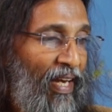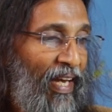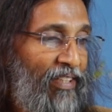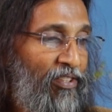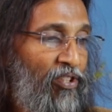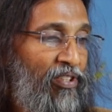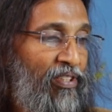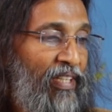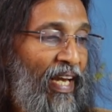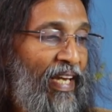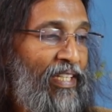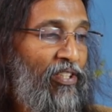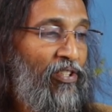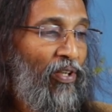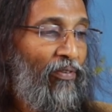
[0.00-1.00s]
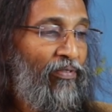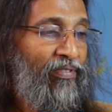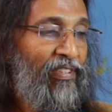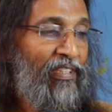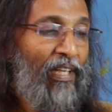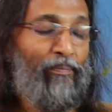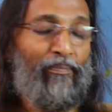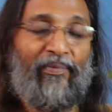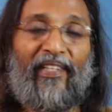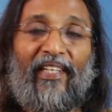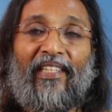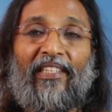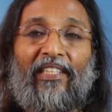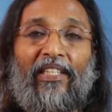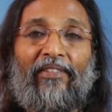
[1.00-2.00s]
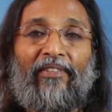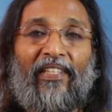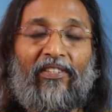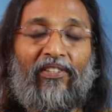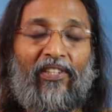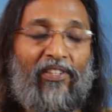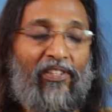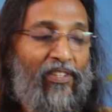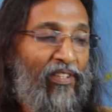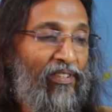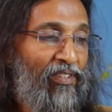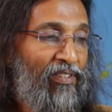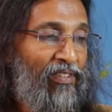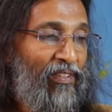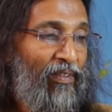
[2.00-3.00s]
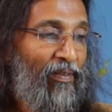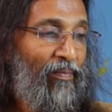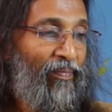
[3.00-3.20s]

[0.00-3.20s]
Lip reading: as states of subjective existence.